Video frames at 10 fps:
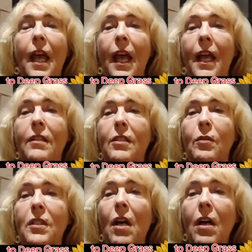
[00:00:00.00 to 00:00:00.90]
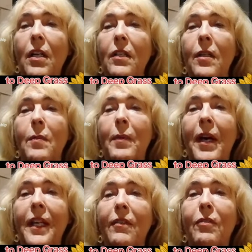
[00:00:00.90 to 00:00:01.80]
And so we're talking to the
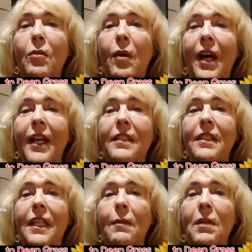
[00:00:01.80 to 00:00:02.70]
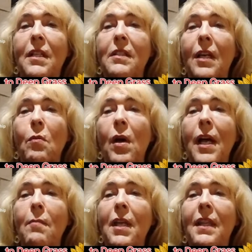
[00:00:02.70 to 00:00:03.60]
body of Christ, and I'm going to say, why
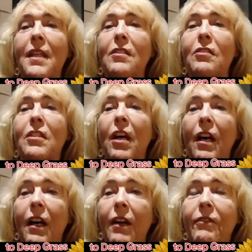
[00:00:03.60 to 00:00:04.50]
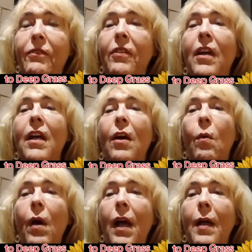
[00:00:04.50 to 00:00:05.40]
am I this tough?
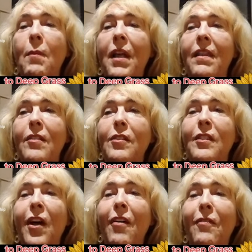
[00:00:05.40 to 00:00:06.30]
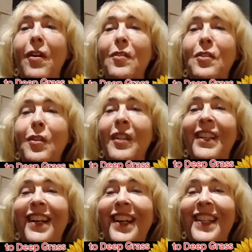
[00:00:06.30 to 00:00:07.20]
Why am I this tough on certain
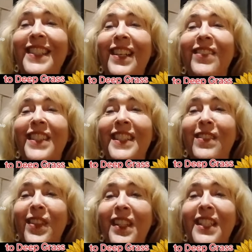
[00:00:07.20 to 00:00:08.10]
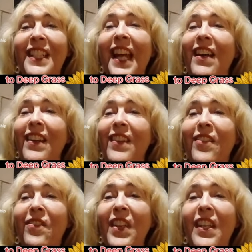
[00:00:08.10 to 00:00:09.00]
kinds of dysfunction out in the
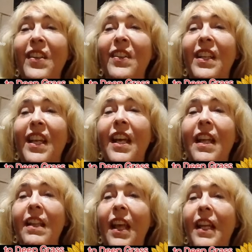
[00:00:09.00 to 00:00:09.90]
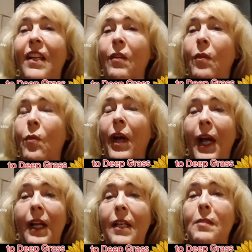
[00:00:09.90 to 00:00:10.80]
field that where
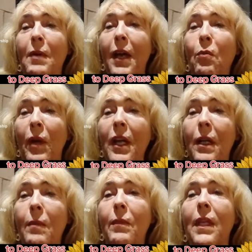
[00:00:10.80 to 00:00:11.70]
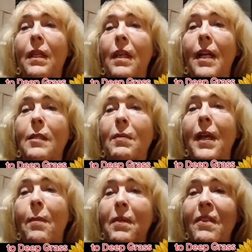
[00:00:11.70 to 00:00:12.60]
I, is my realm? Not to be
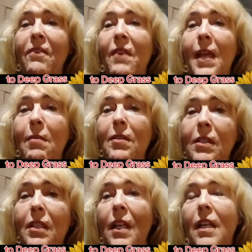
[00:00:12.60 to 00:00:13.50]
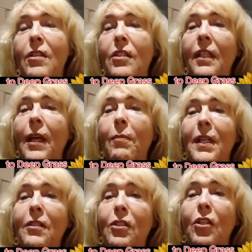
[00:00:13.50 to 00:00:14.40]
up in the famous celebrity
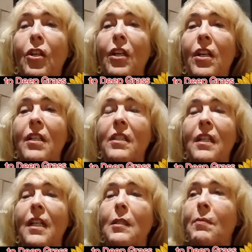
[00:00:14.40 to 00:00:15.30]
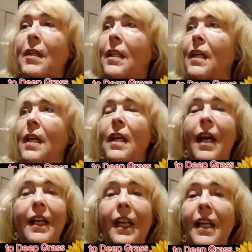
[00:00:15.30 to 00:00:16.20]
circus, not to be
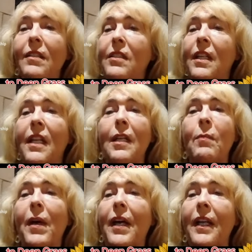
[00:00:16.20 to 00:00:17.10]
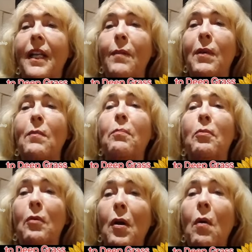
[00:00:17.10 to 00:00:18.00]
against anybody, but
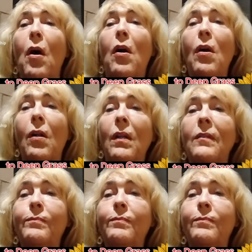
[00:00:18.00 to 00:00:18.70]
pro all.